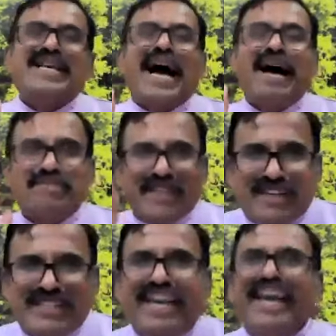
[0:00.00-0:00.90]
is I am
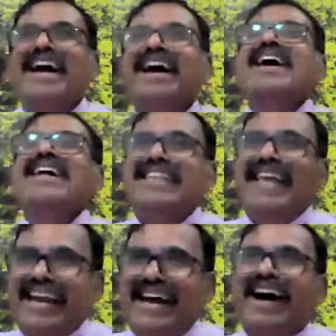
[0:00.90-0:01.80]
Sakshi.
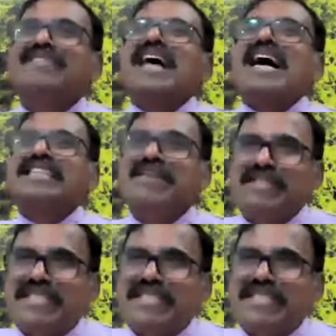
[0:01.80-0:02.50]
Then Sakshi